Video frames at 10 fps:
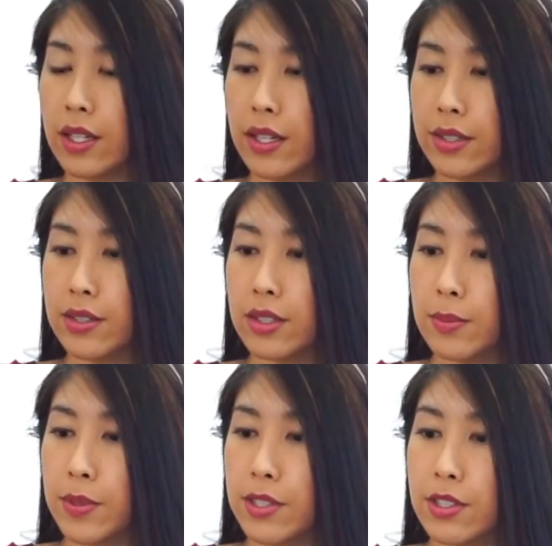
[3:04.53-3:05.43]
Next up
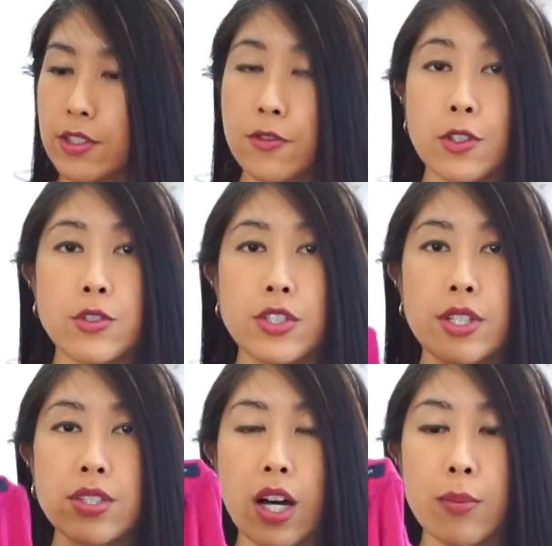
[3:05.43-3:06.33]
is this fuchsia
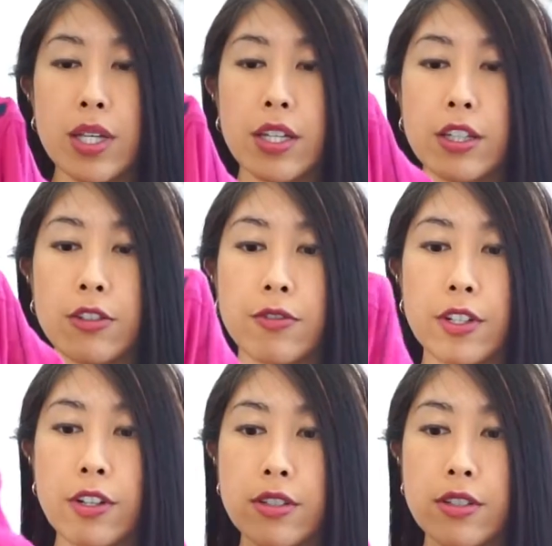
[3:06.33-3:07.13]
Tommy Hilfiger